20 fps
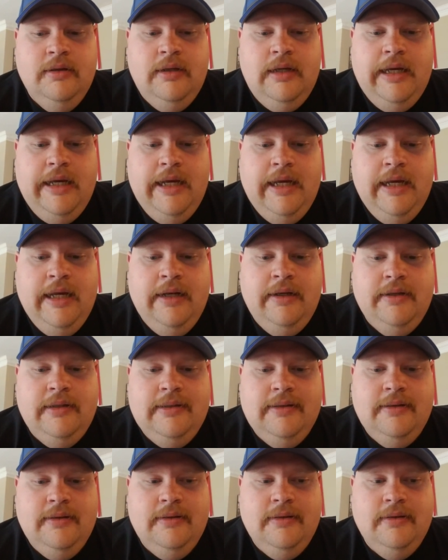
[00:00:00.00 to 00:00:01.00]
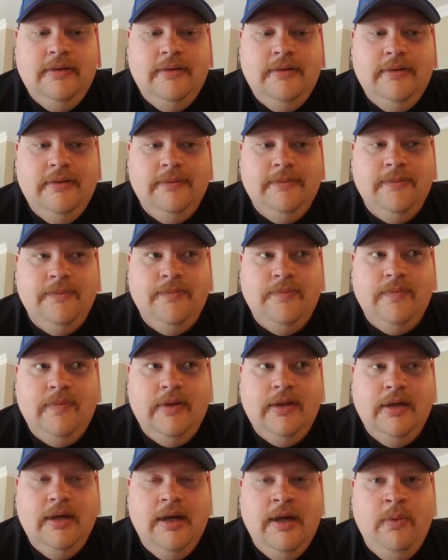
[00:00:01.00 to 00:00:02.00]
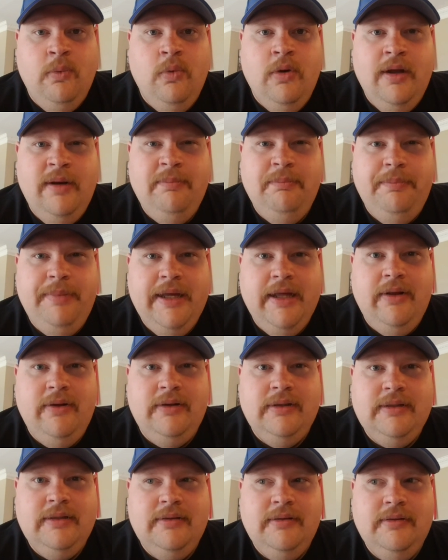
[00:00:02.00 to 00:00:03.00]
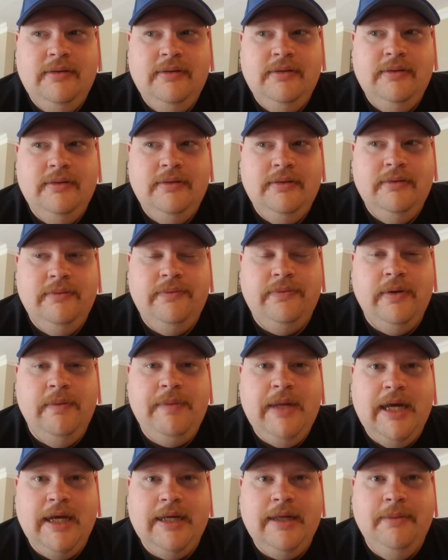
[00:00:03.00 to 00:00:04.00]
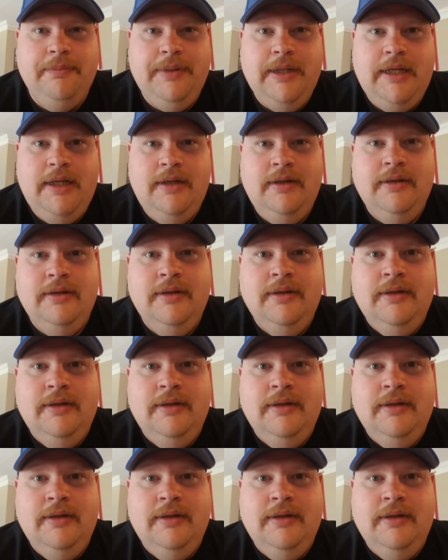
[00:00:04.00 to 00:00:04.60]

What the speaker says: And one belt from that company,